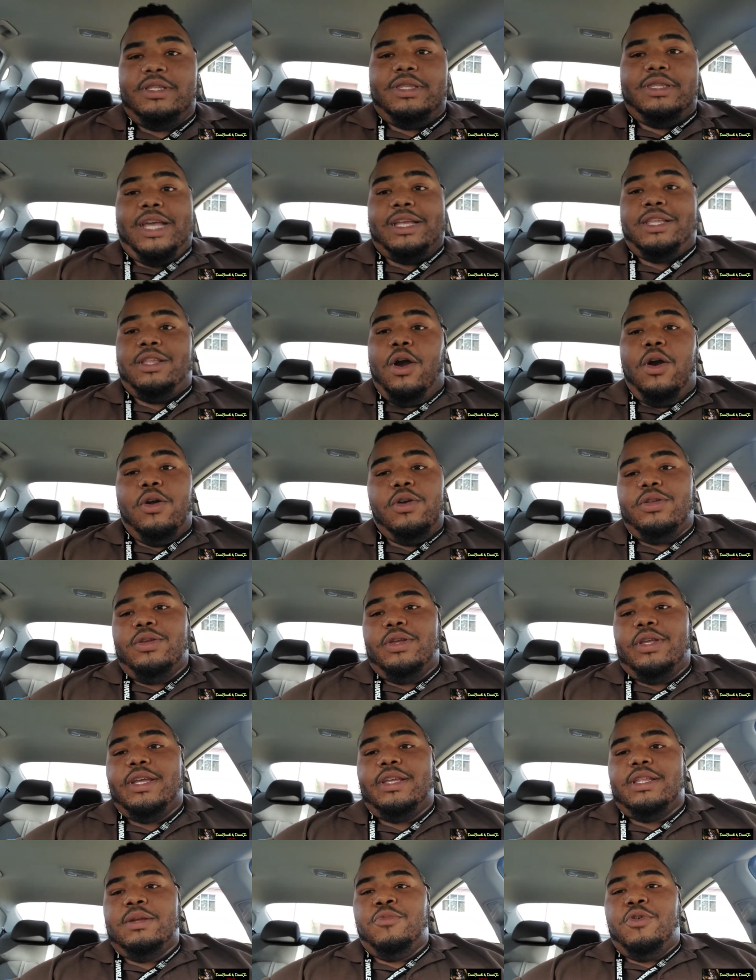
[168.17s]
like the older you
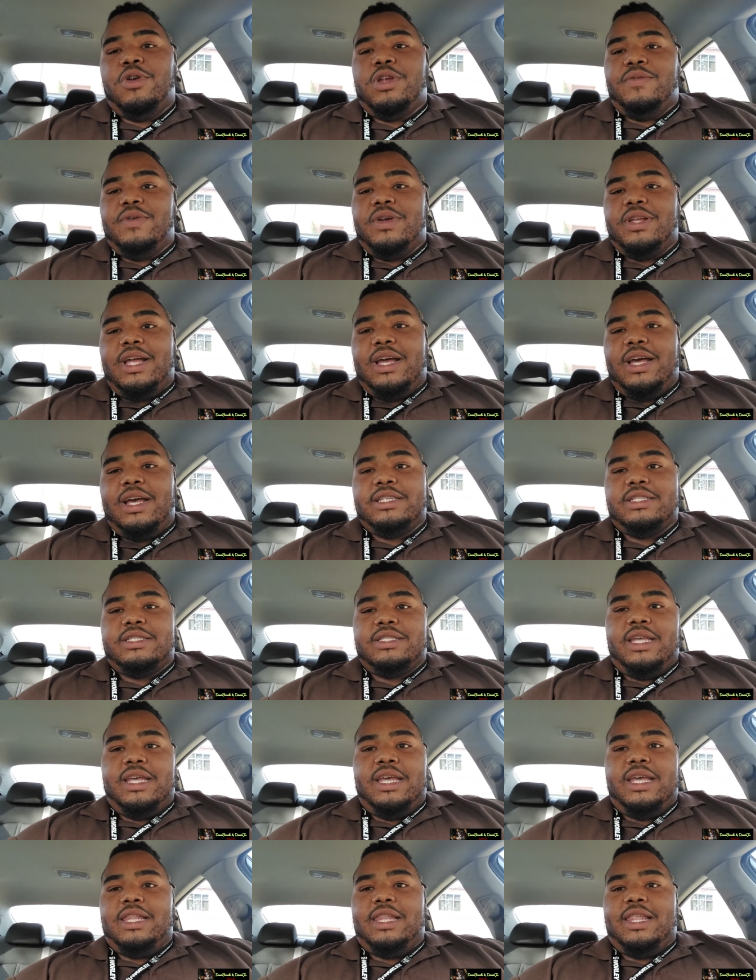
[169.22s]
get, the more you realize
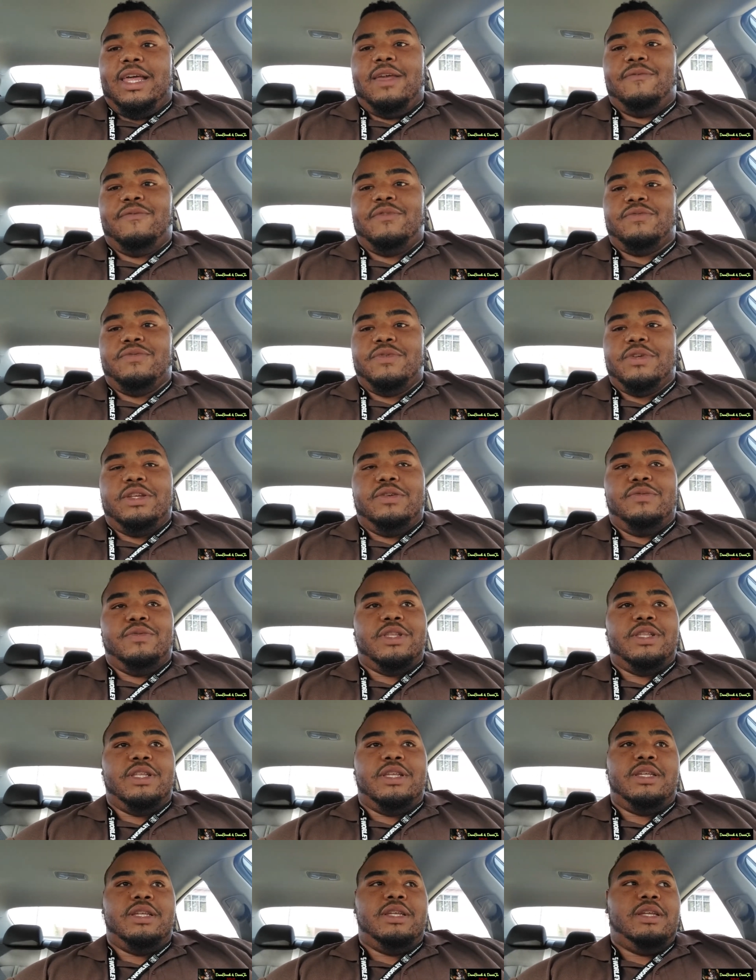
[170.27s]
that life is really,
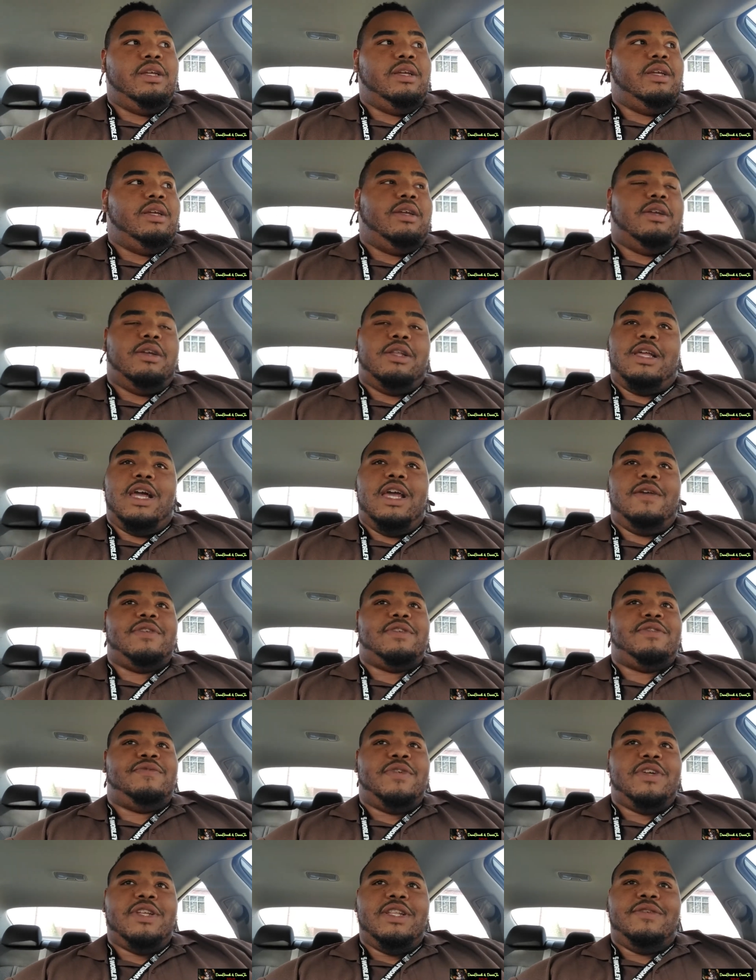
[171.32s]
really, sure. life
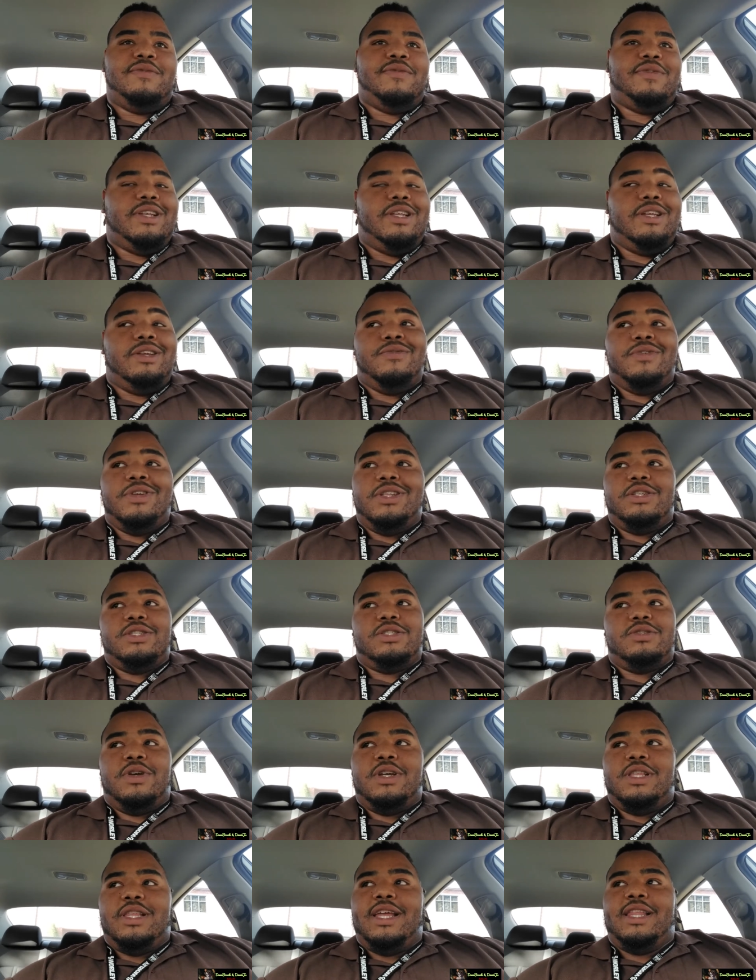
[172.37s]
is really, really, really
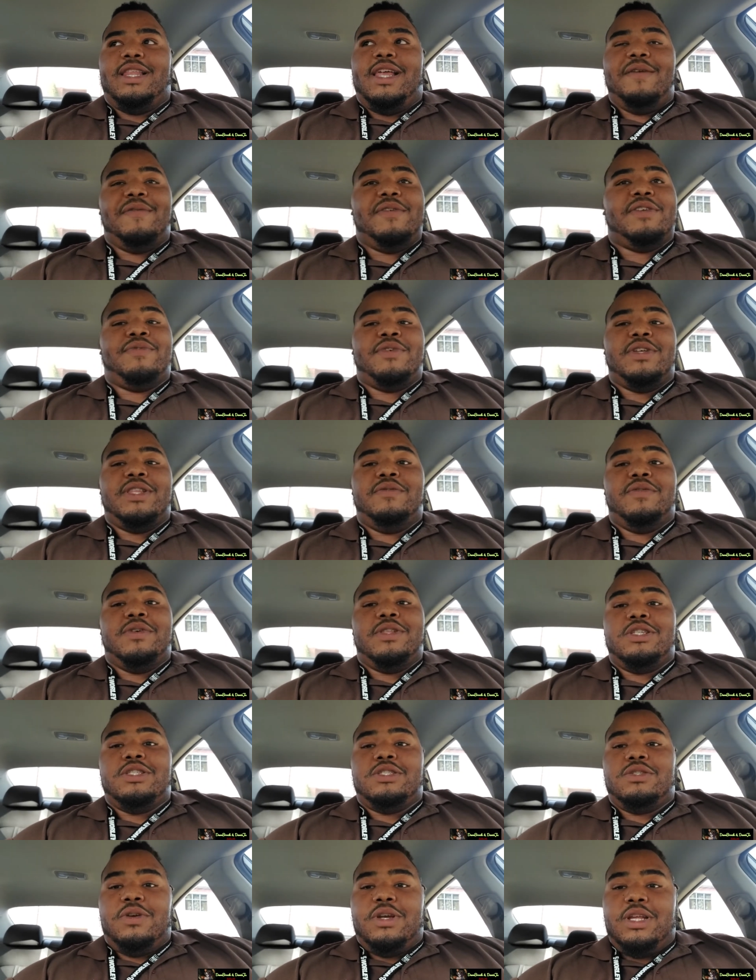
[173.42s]
short. Like life is really, really
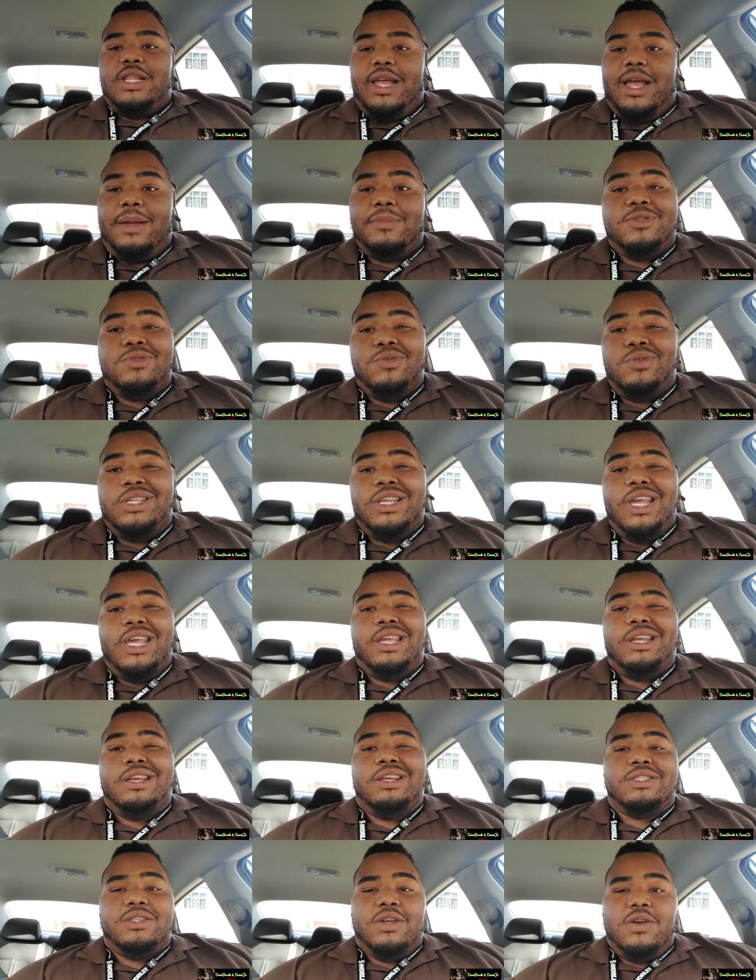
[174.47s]
short. Like I'm 28
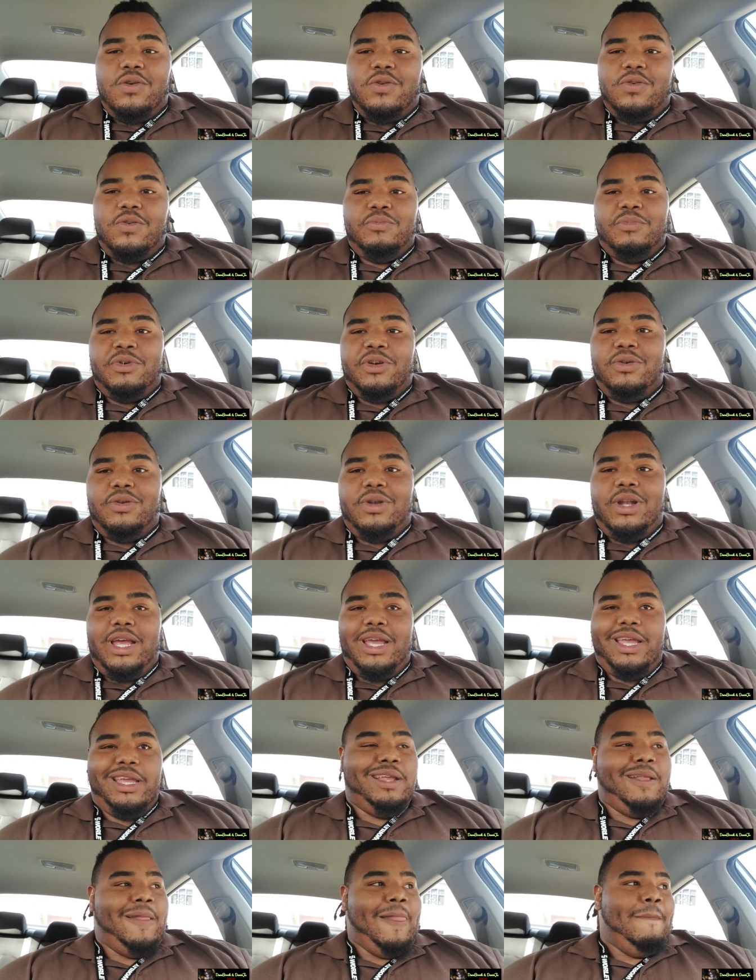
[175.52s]
years old, bro. Like
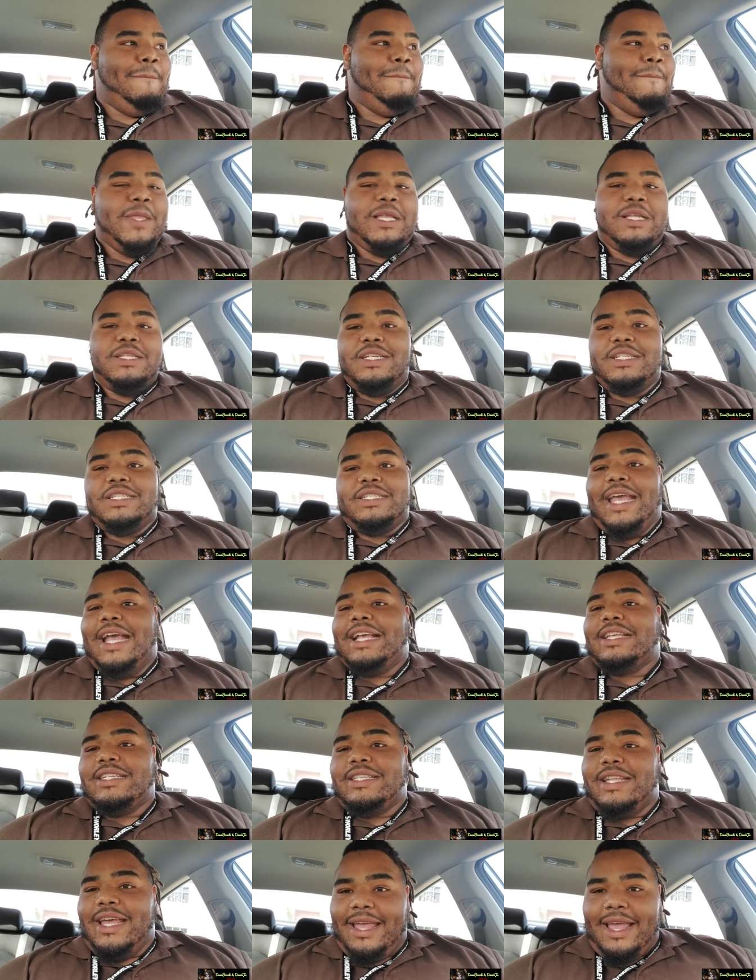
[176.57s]
just
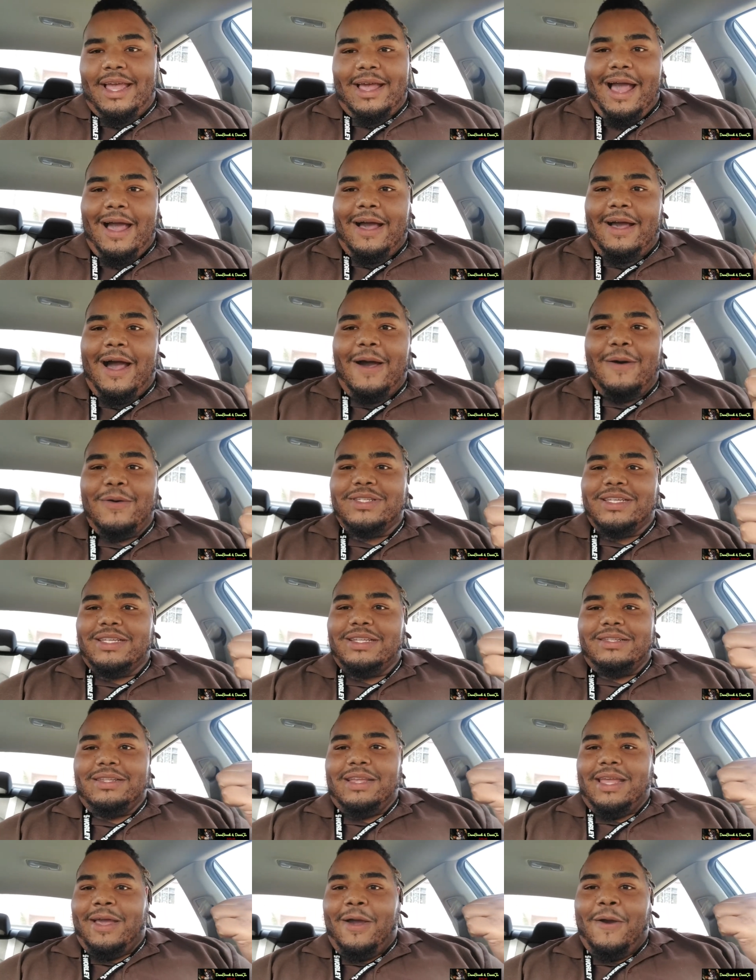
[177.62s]
yesterday, I, I was in,
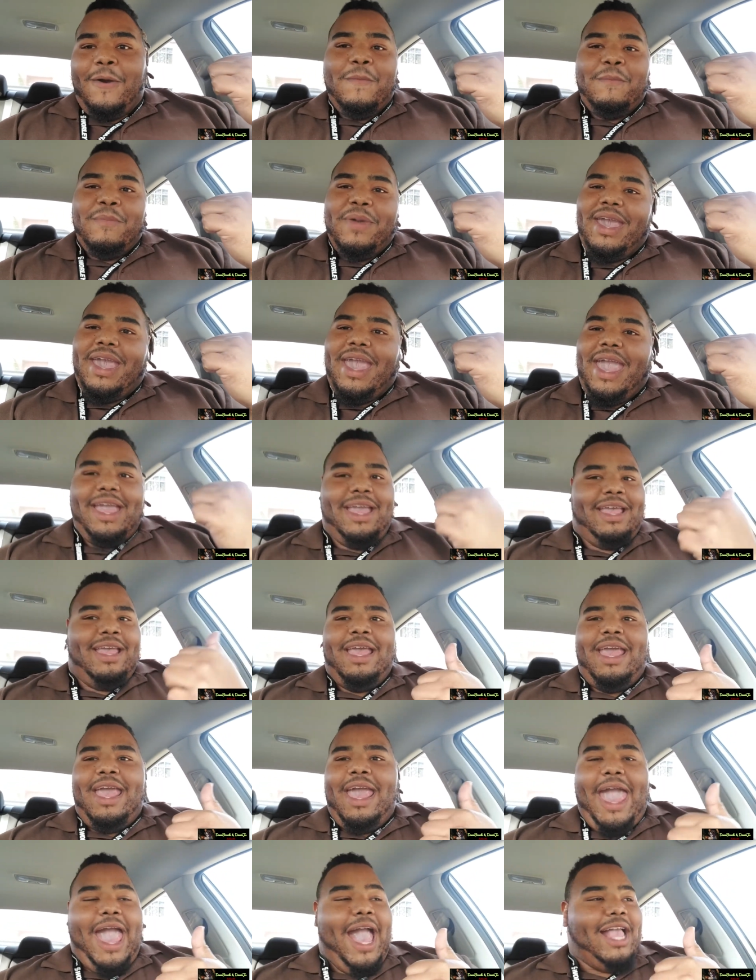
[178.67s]
in home met
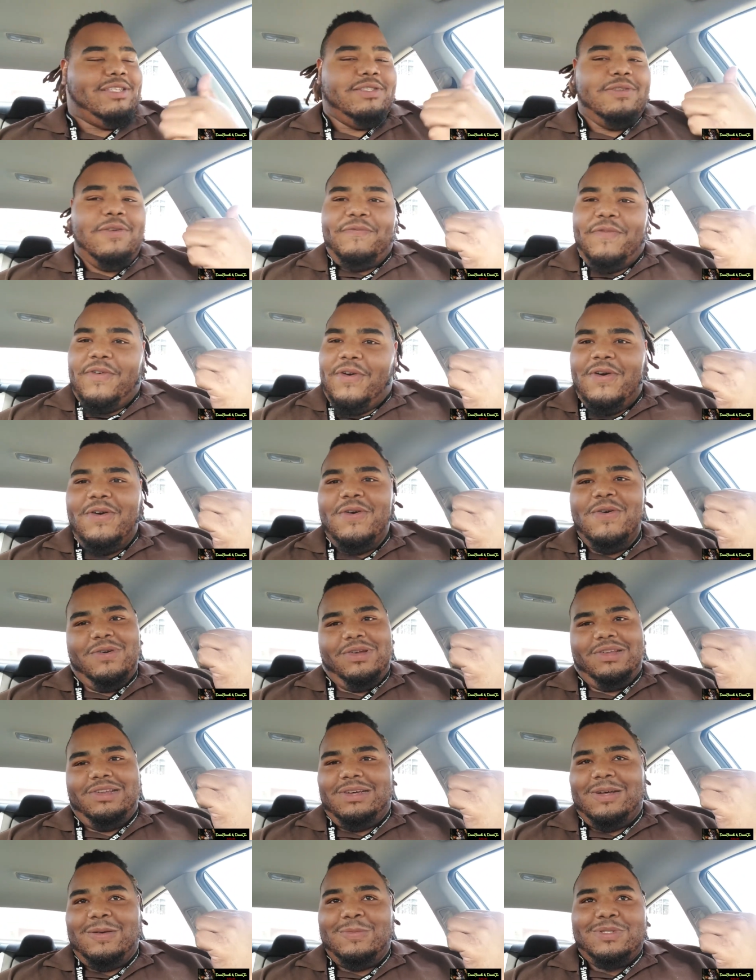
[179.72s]
acting the fool. You
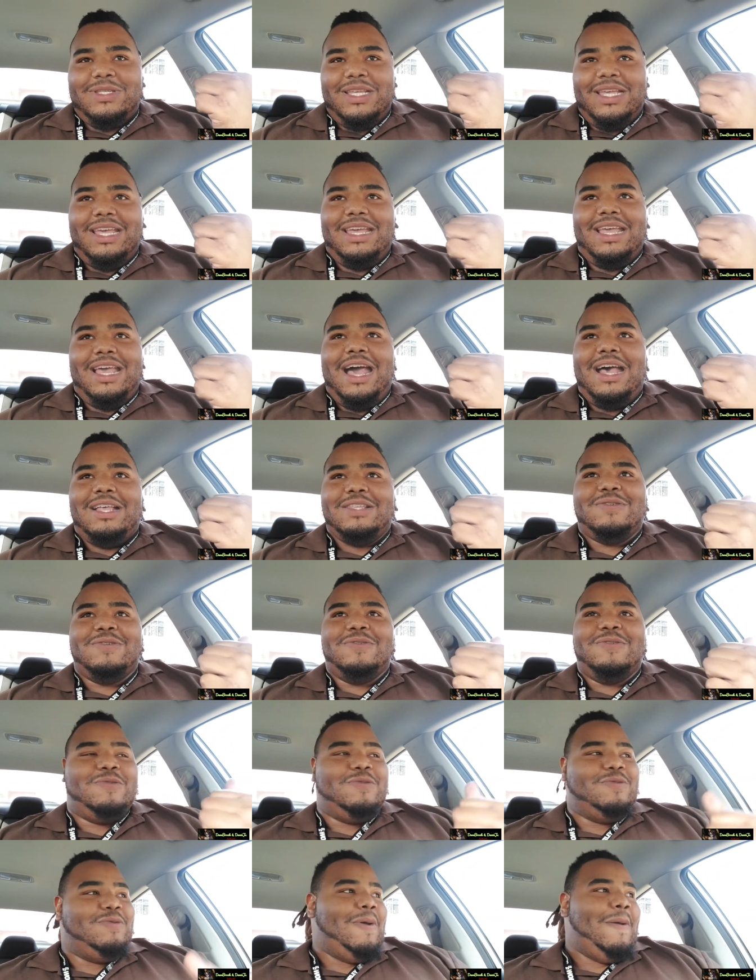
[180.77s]
know what I'm saying? High
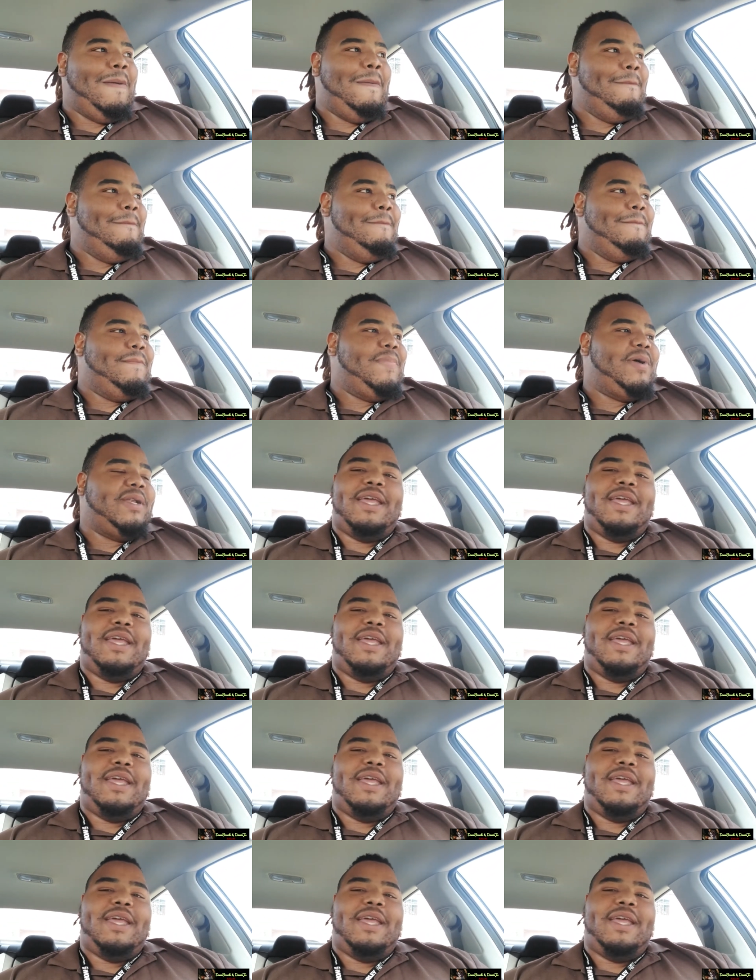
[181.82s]
school. But